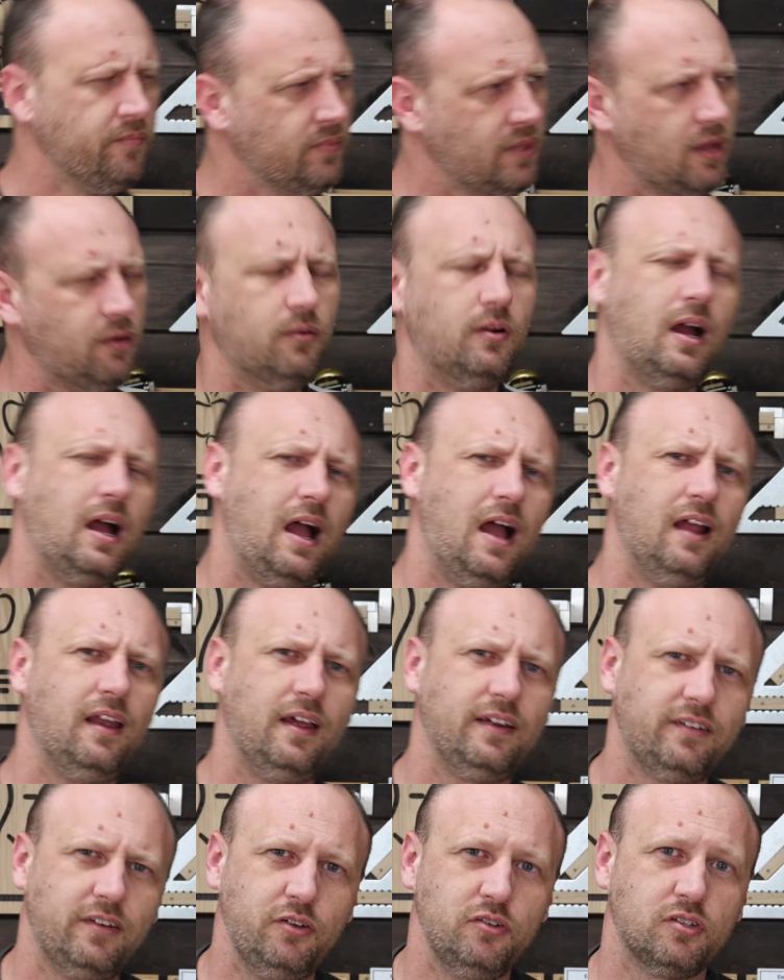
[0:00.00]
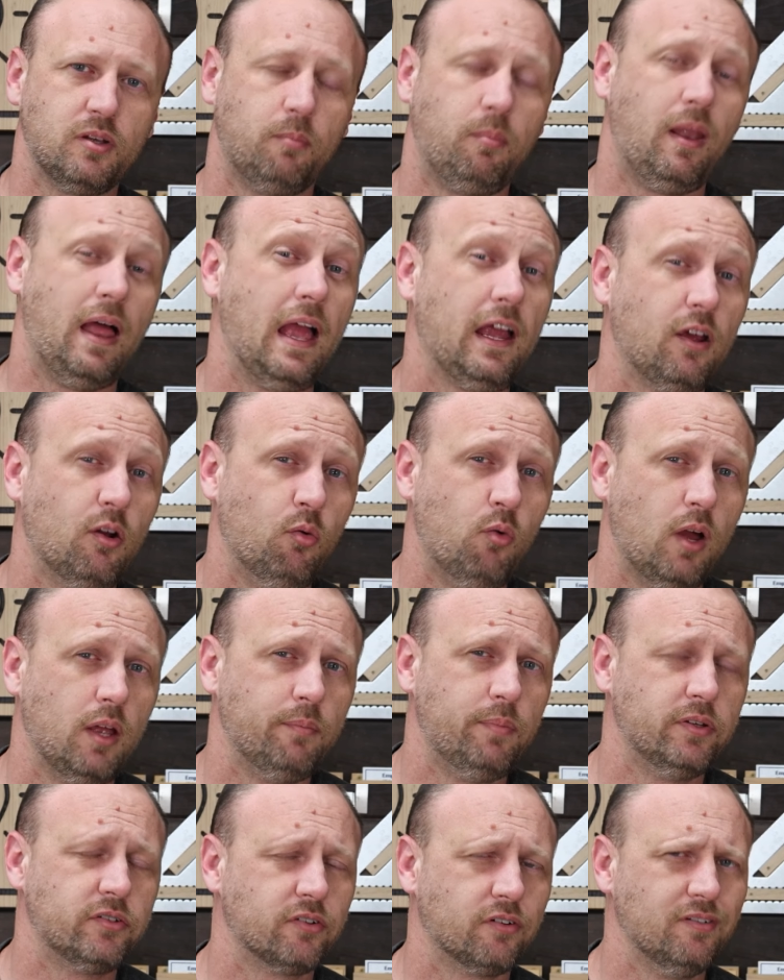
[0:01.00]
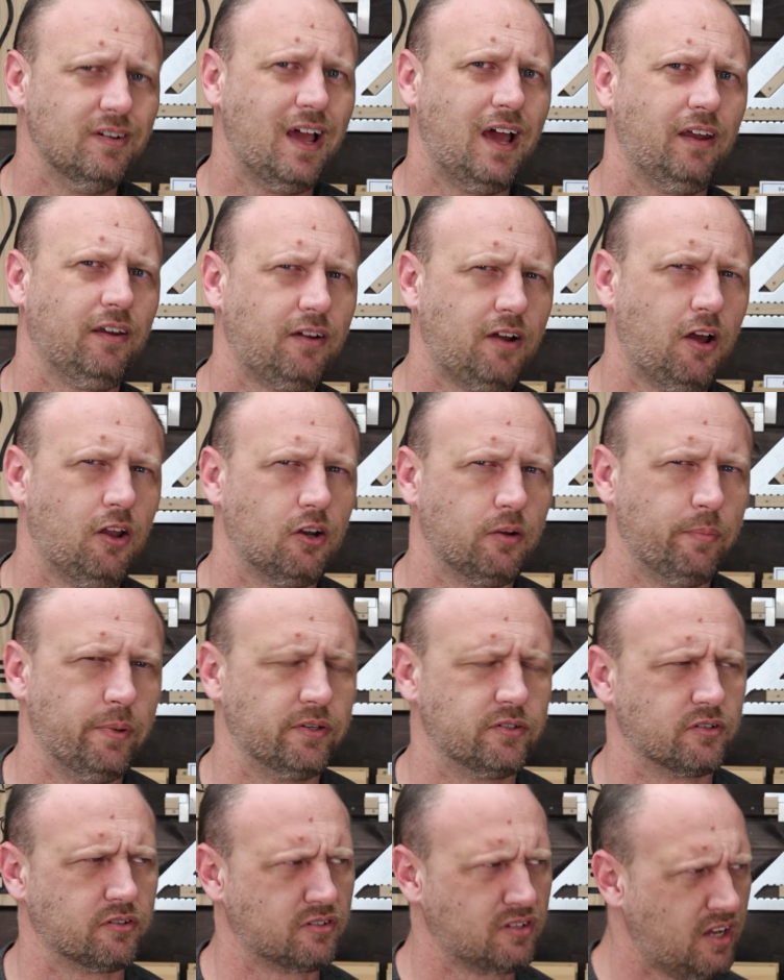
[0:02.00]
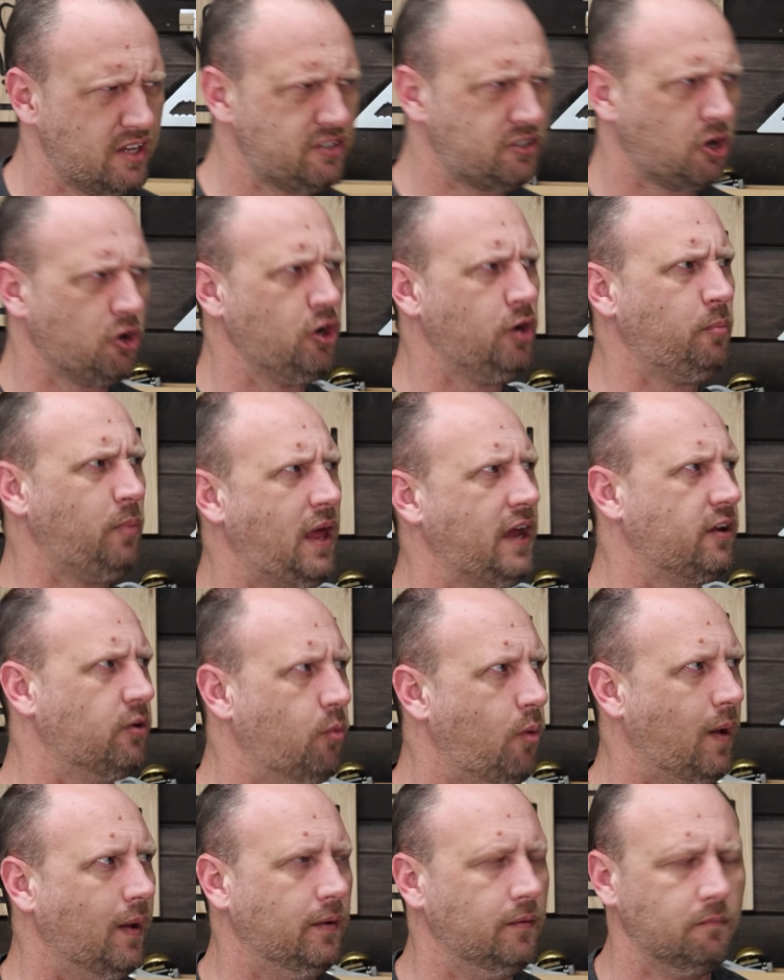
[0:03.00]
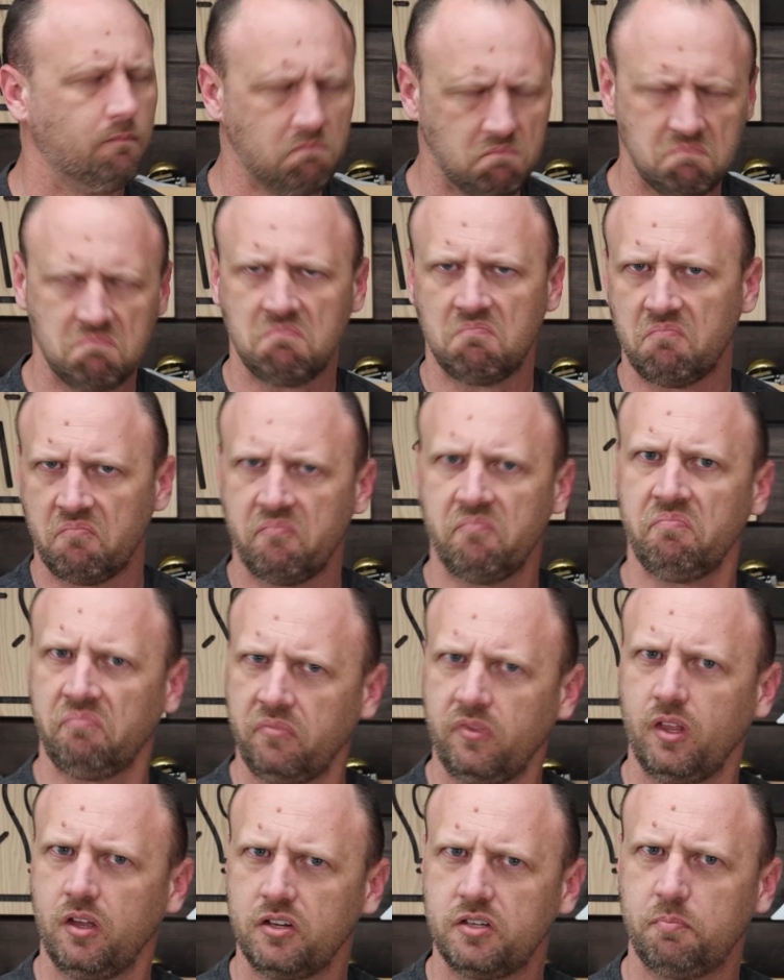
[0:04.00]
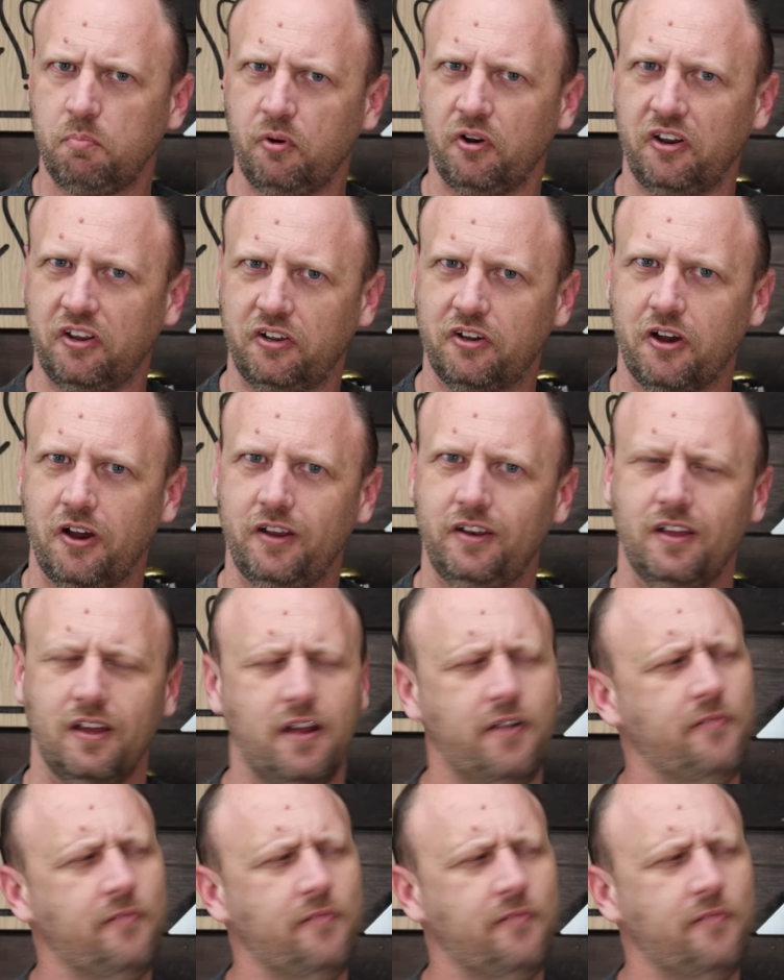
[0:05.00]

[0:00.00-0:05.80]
Now, I like to use a black and white picture, not a color picture. So let's turn it black and white. It's pretty good.